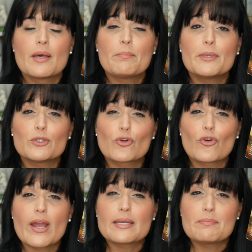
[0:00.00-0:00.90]
middle
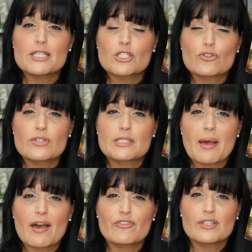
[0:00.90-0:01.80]
grade mysteries
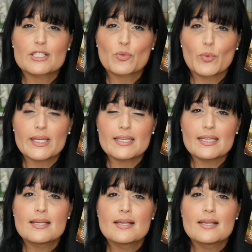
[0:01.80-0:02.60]
by Phyllis Whitney.